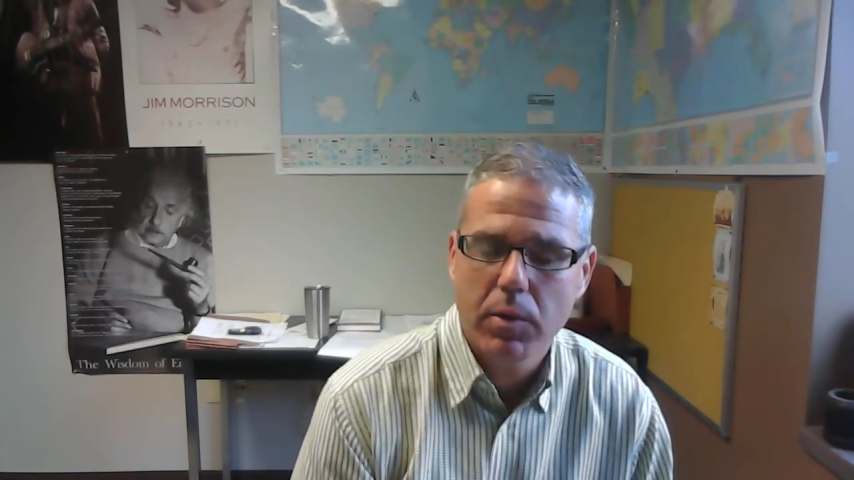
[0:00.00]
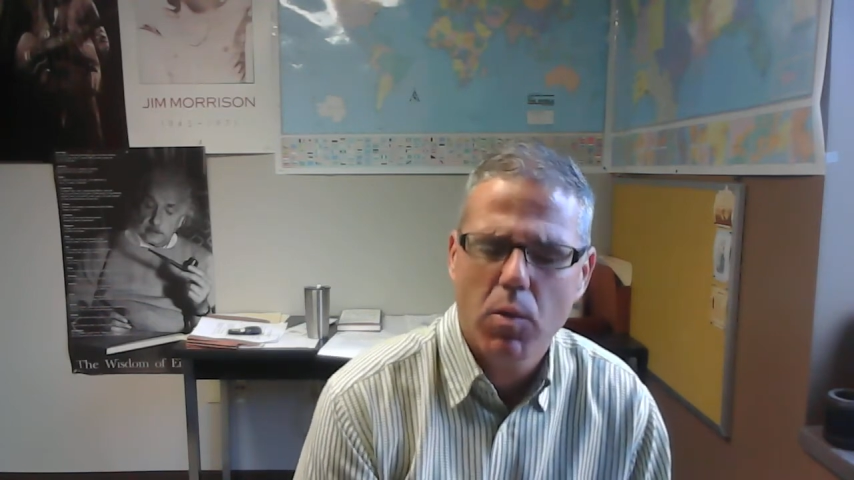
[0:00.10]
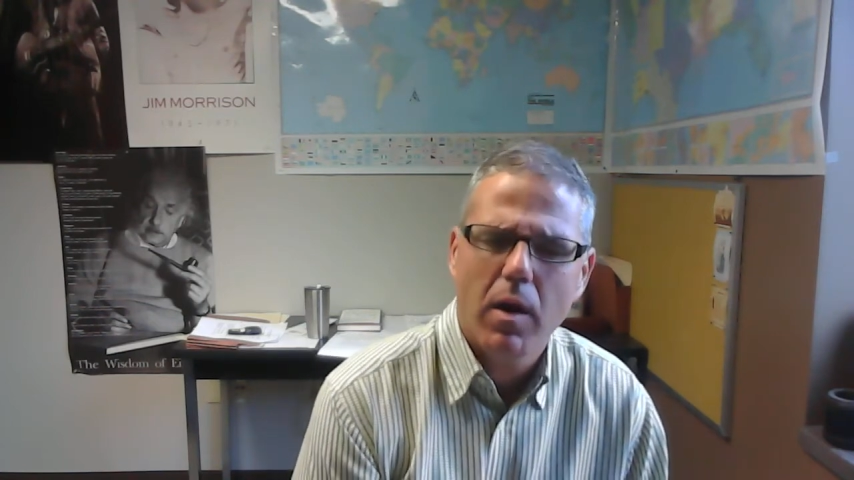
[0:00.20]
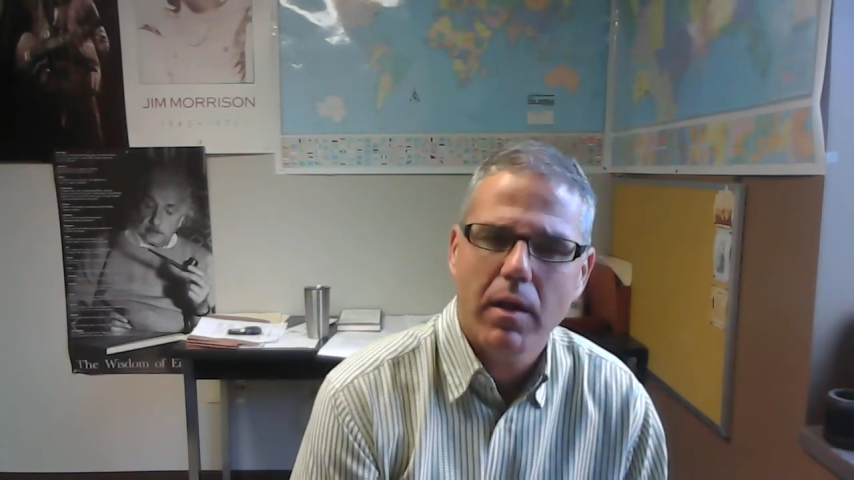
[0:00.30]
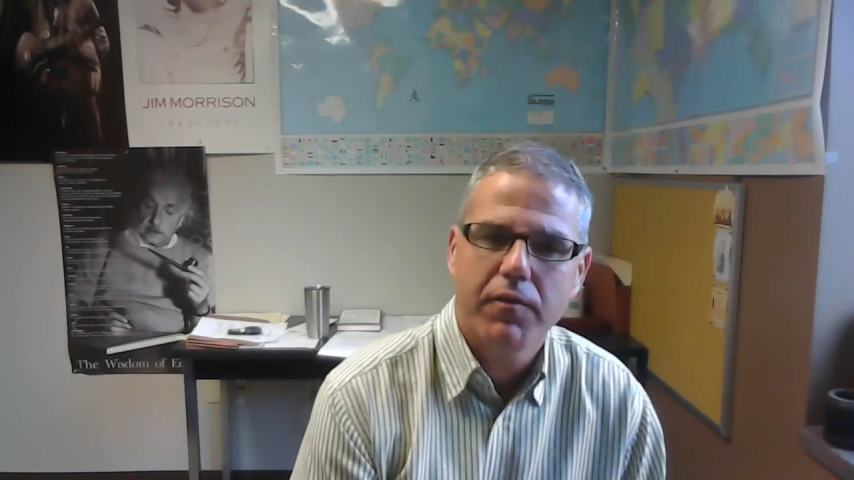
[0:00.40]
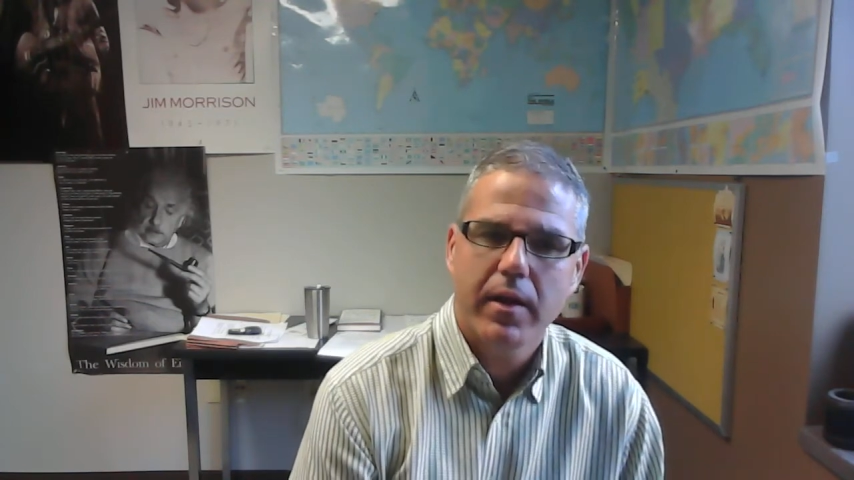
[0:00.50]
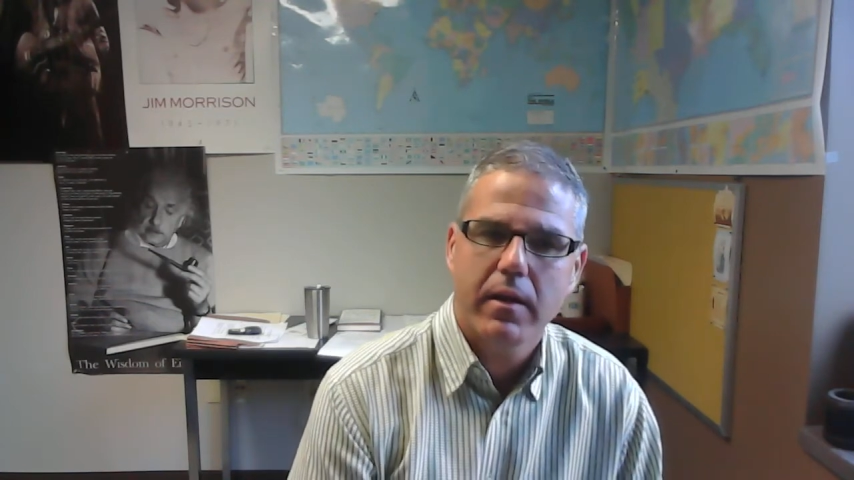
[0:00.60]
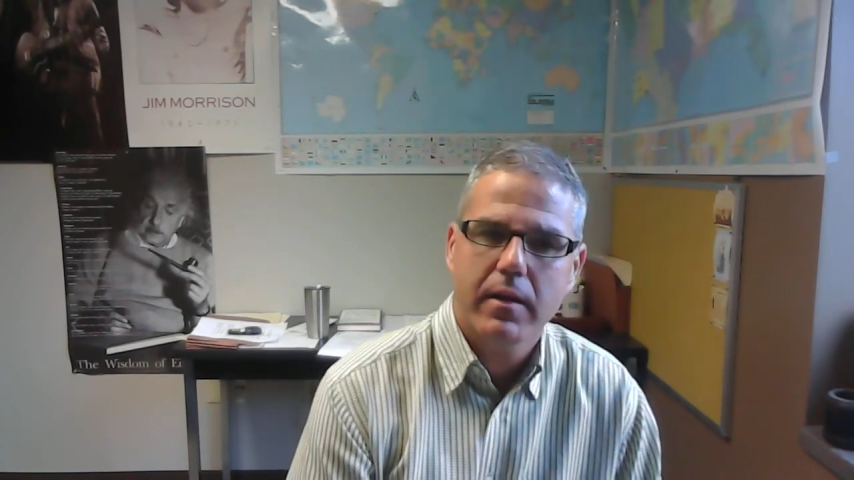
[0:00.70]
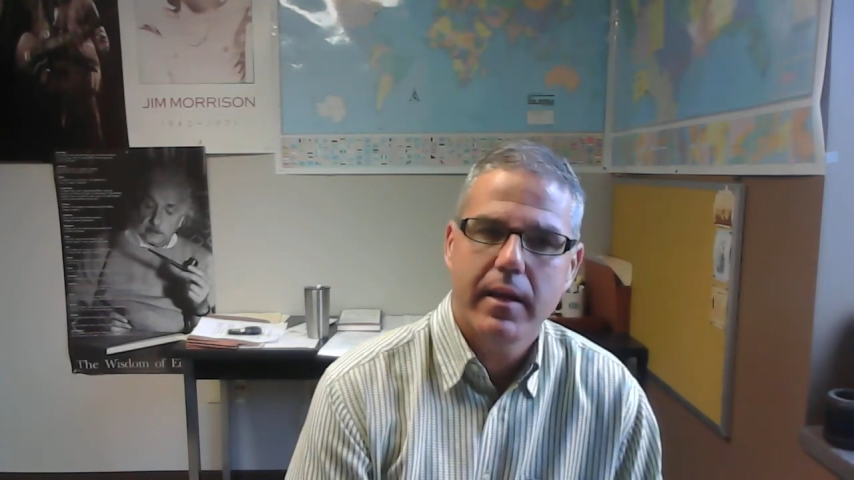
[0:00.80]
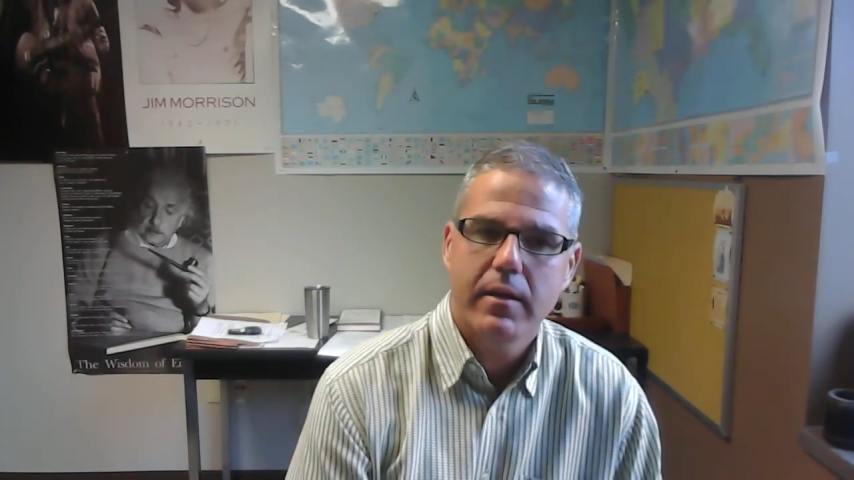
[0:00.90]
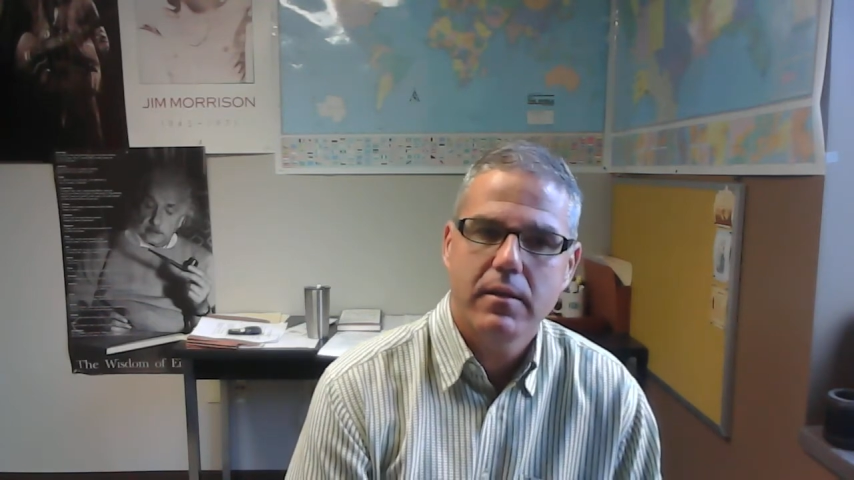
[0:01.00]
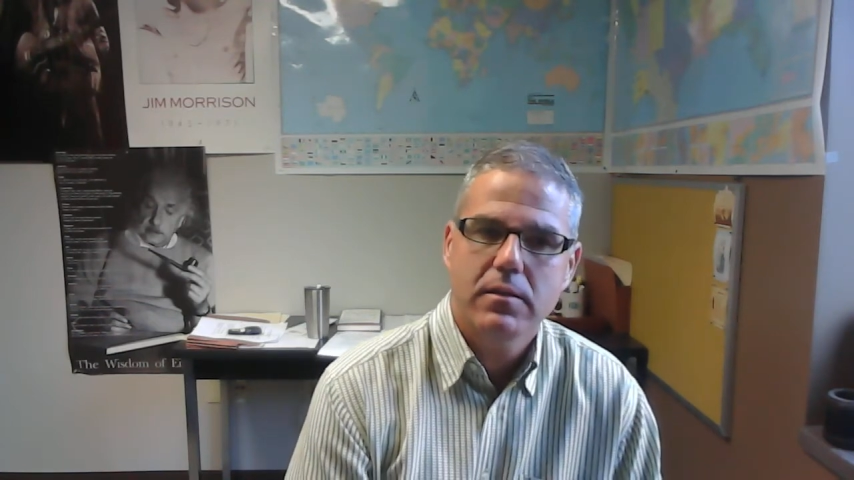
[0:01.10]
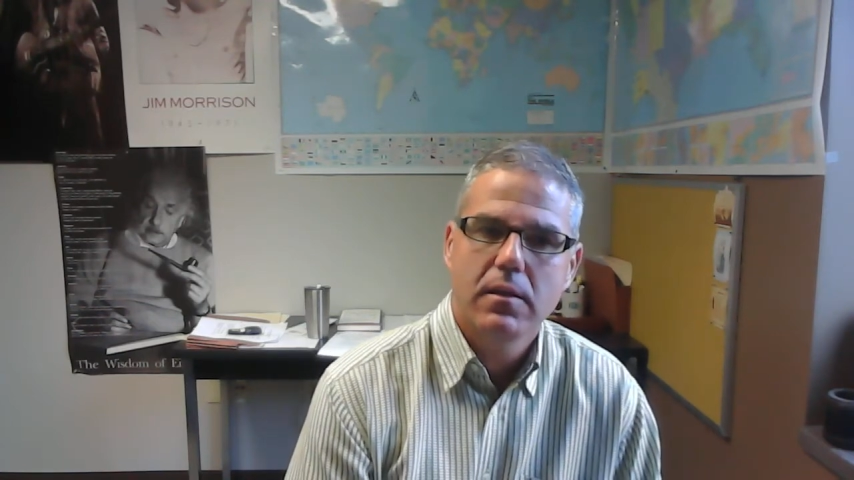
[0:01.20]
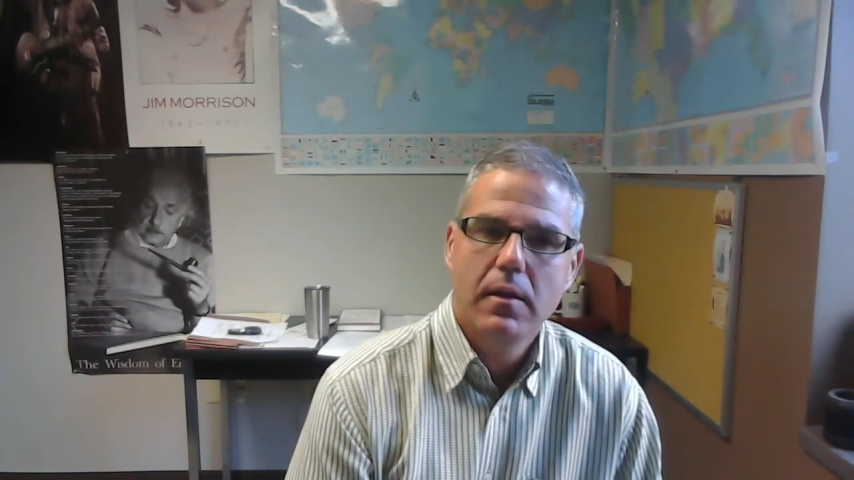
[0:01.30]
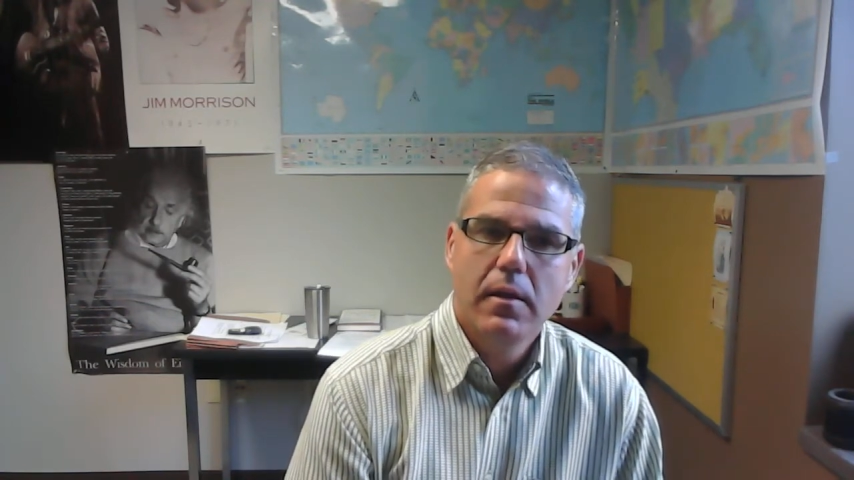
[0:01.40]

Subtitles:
we qualify our candidates.